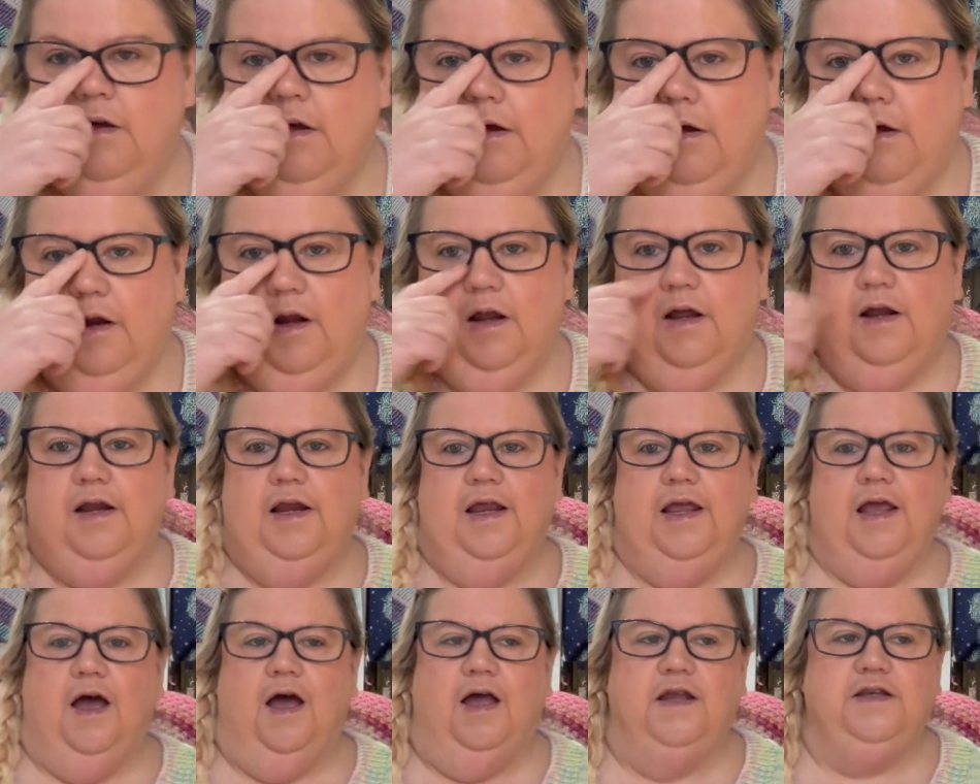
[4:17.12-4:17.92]

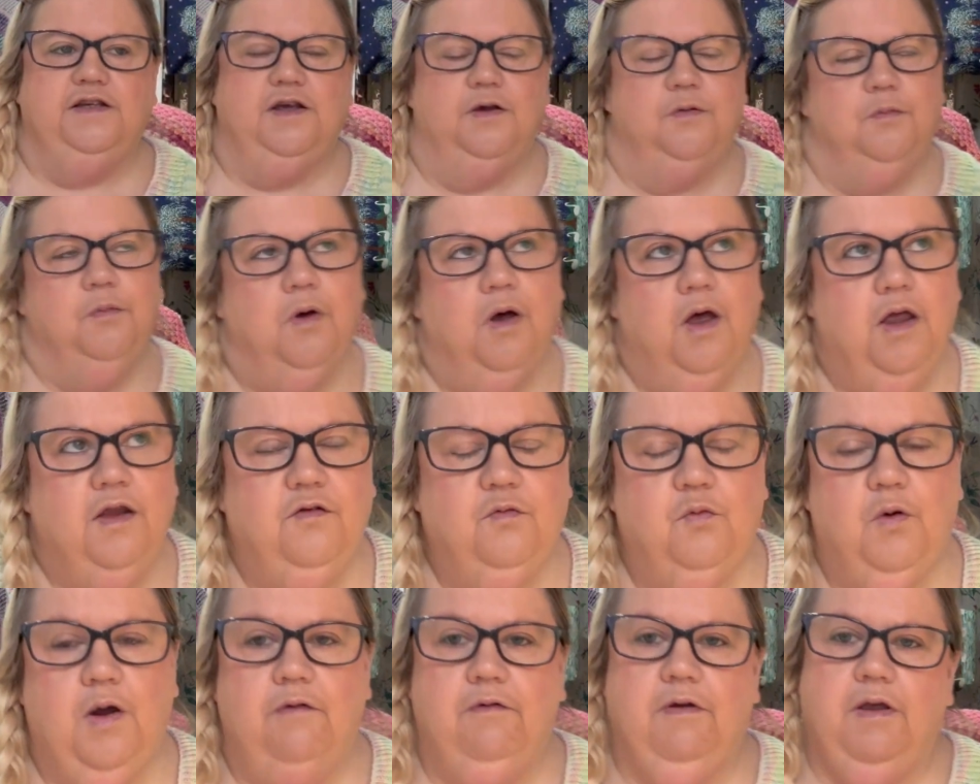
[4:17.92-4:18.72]
Luckily, I don't mind
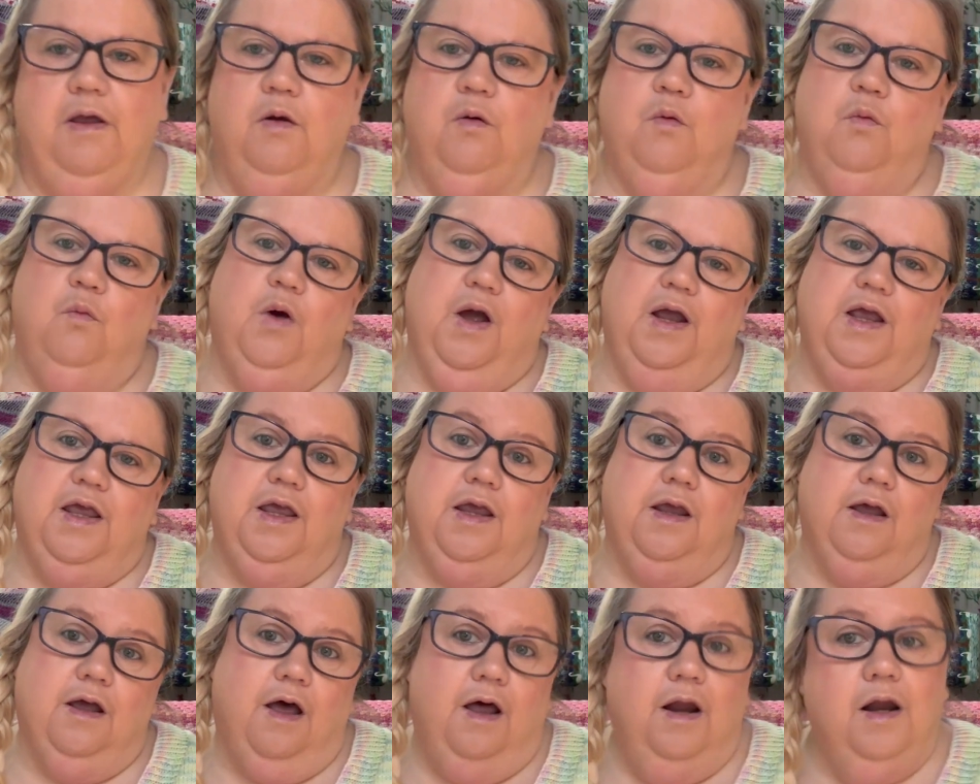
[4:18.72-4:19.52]
wearing
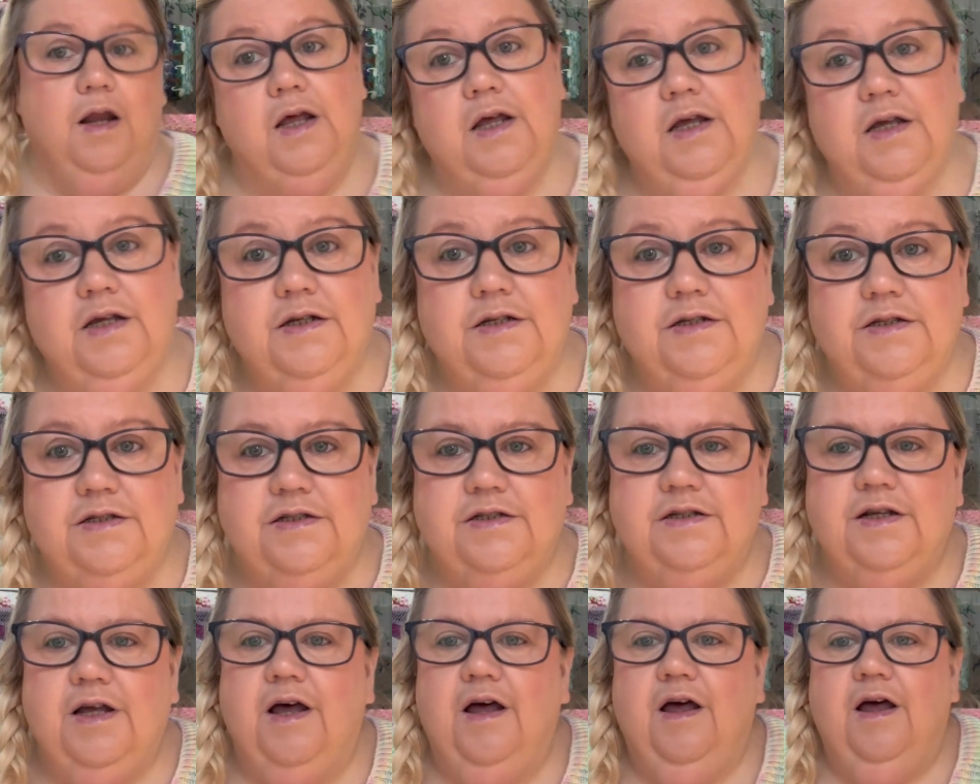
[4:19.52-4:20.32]
wacky
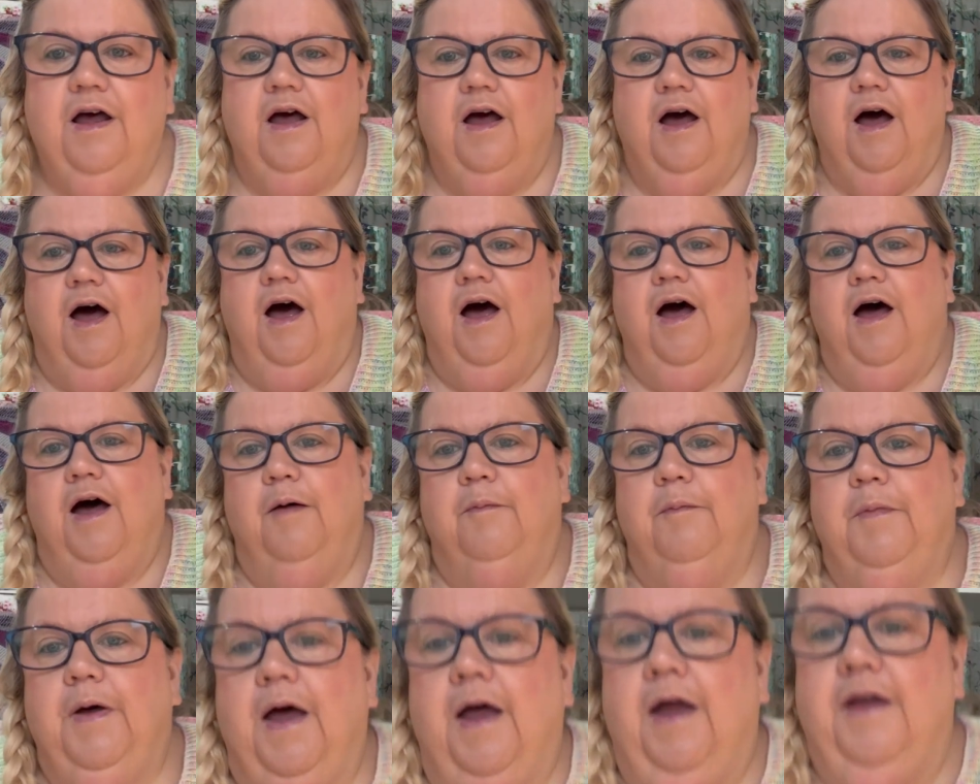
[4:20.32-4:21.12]
colours.
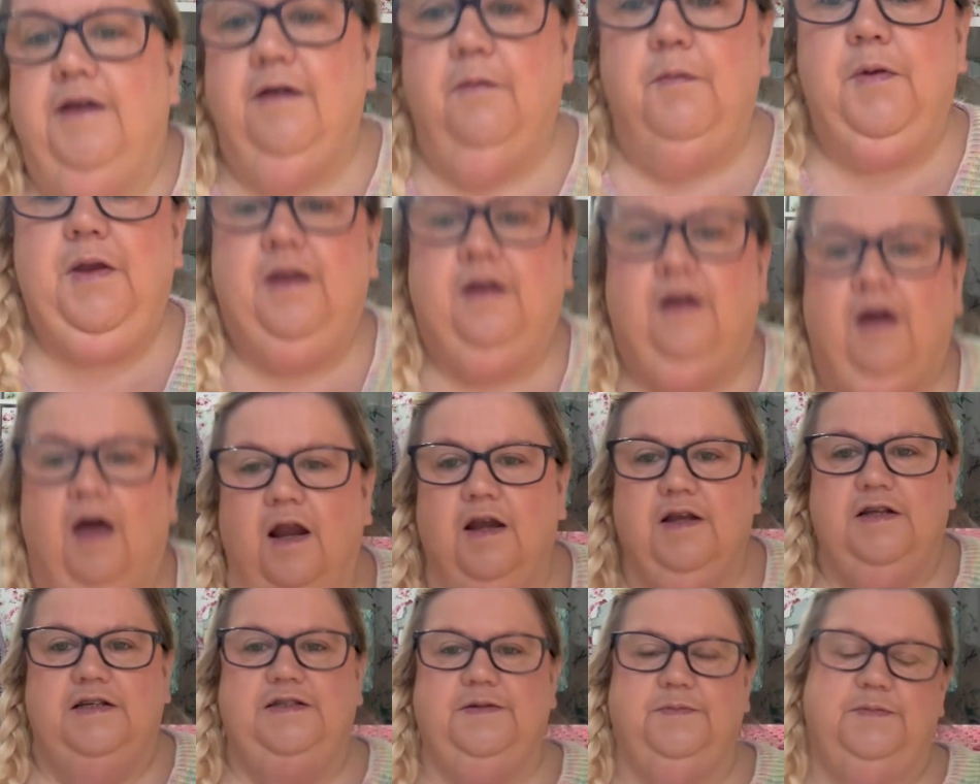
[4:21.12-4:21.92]
I don't mean the
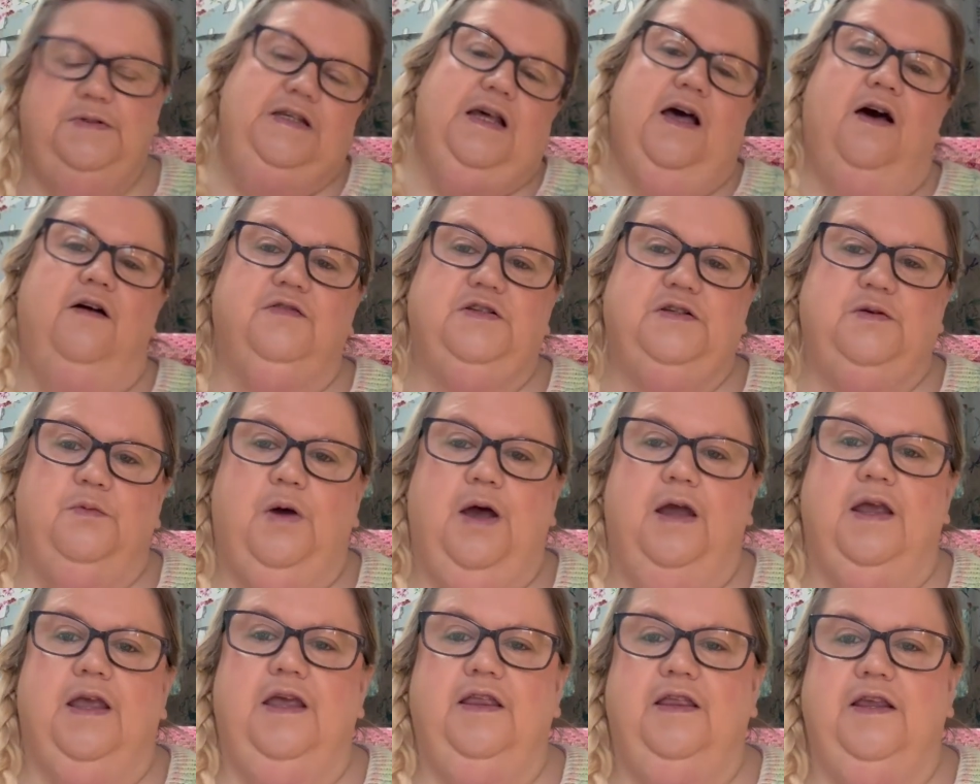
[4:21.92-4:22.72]
colours themselves are
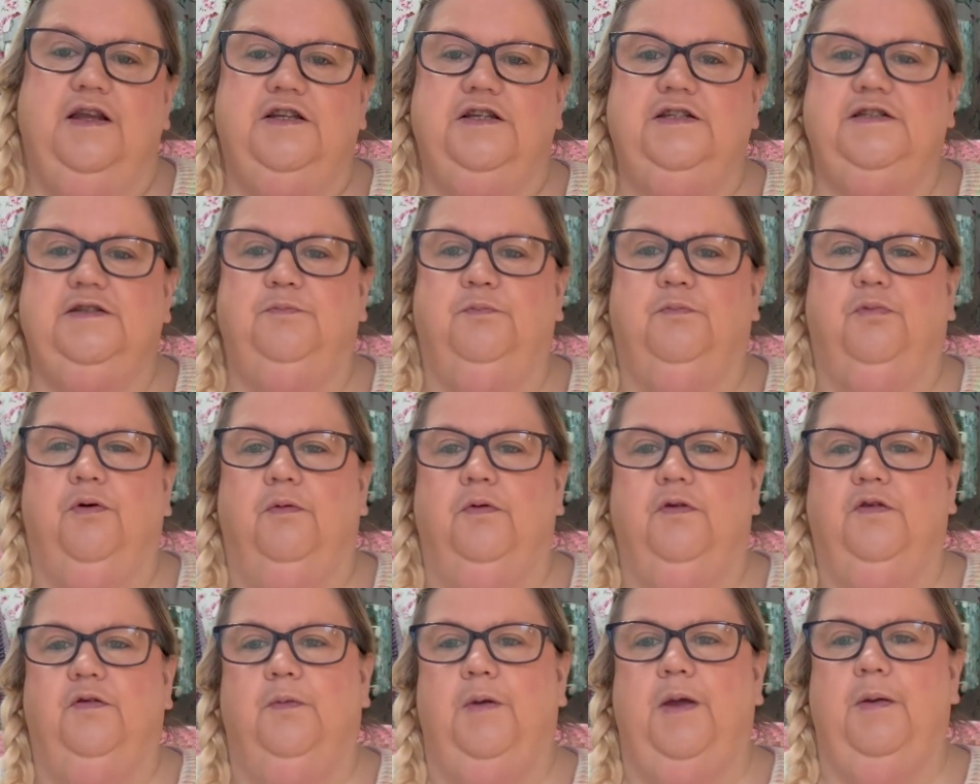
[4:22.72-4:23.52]
wacky. They're just
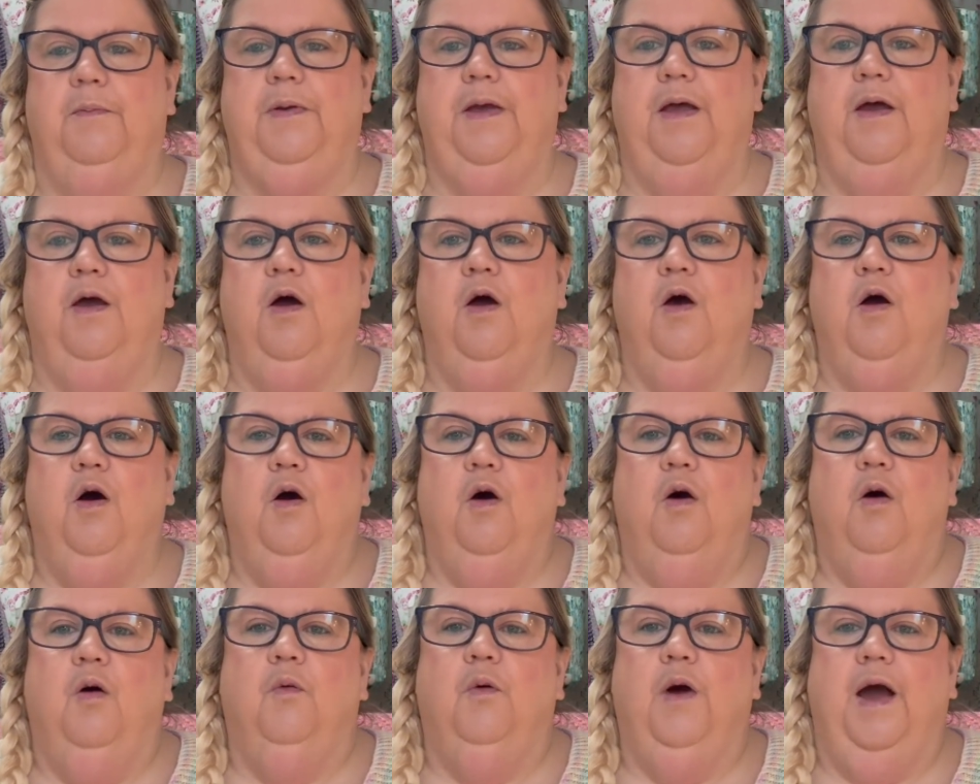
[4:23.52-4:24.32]
possibly a bit
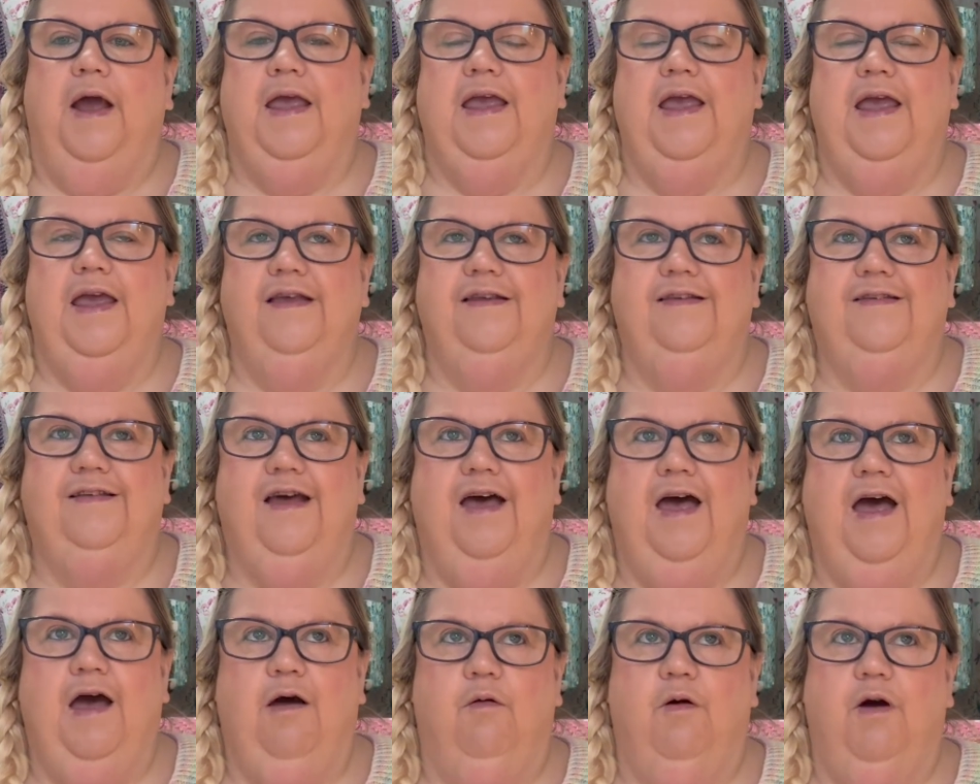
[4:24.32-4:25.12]
wacky as to
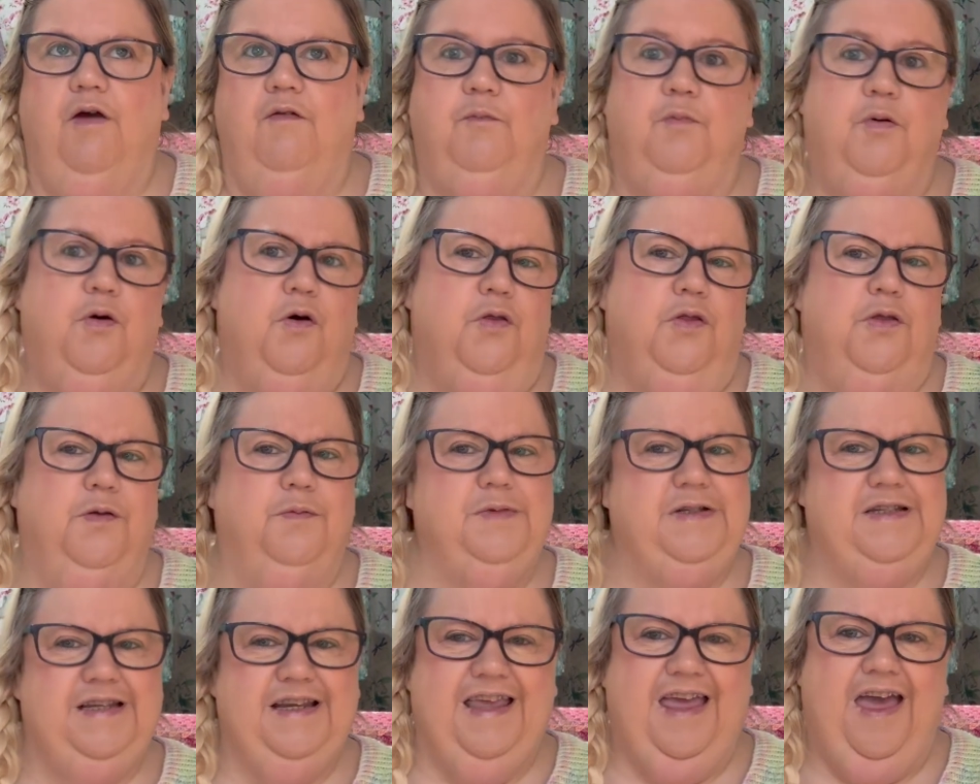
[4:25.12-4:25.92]
how I put them
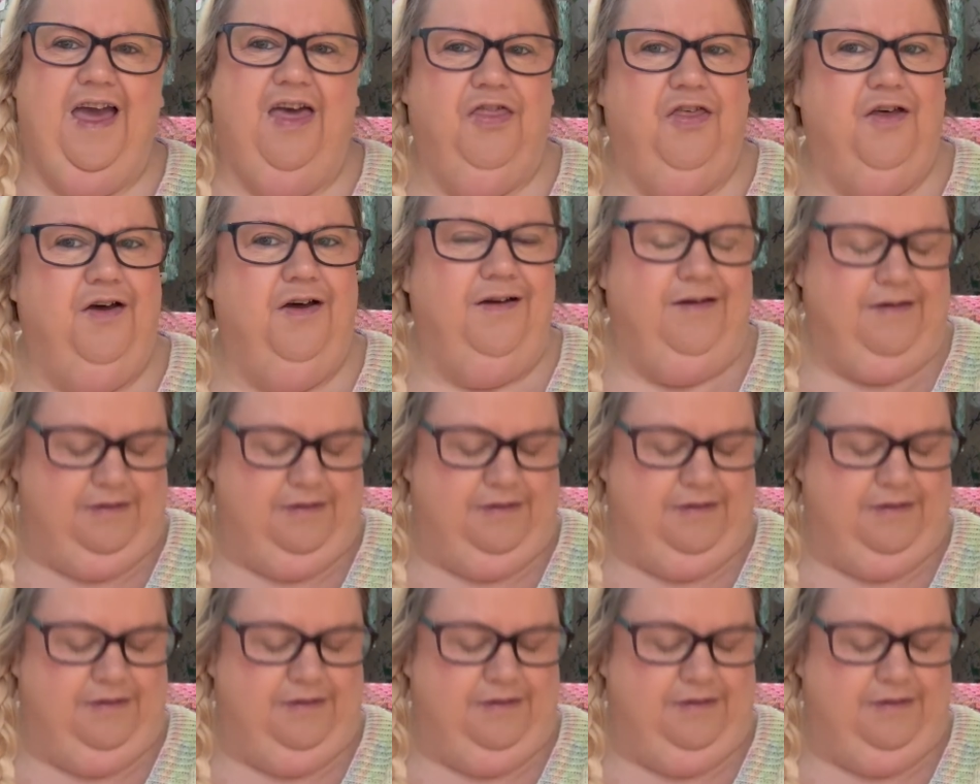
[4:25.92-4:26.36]
together.